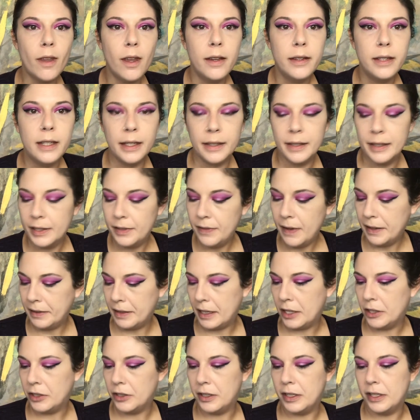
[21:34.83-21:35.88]
Yeah, this
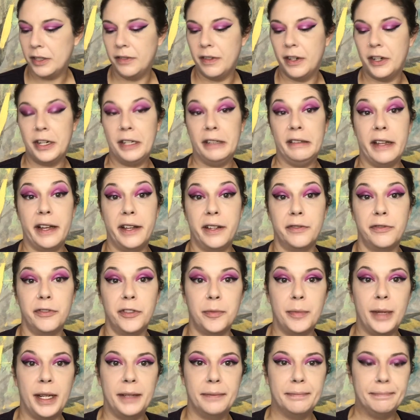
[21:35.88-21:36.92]
foundation is very light for
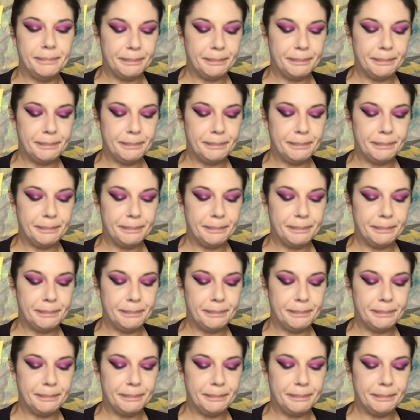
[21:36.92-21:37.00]
me.